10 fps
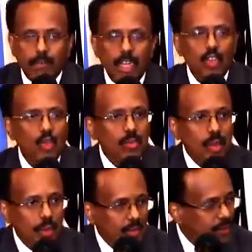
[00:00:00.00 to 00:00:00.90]
Thank you, my
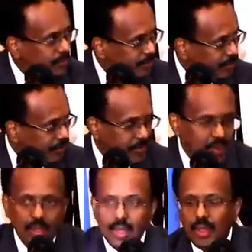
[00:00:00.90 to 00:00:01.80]
brother,
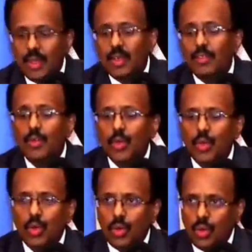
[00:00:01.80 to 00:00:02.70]
for
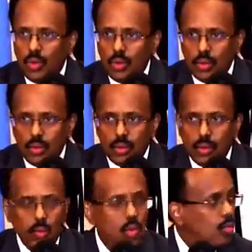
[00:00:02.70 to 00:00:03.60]
your
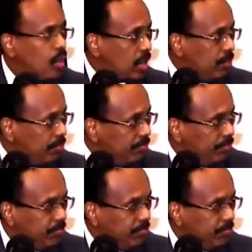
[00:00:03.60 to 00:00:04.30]
warm welcome